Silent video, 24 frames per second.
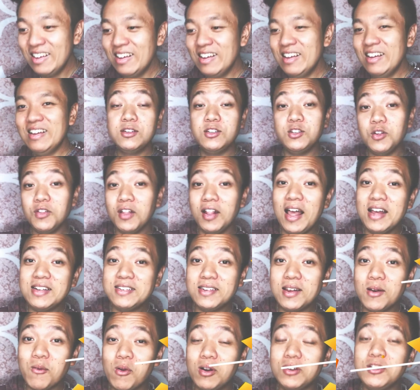So the last
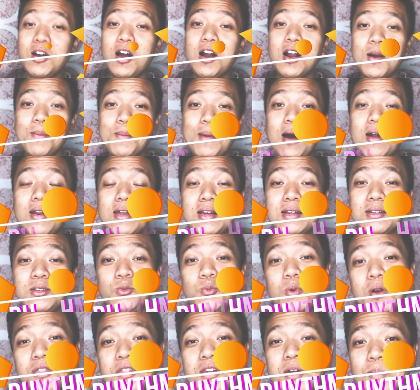thing I want to talk about is
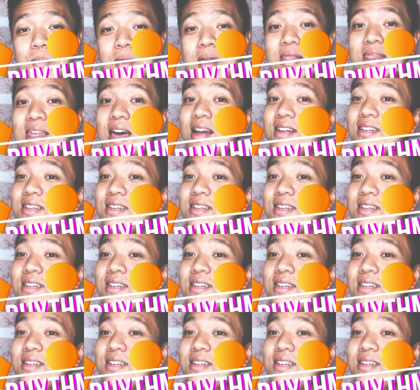rhythm, and that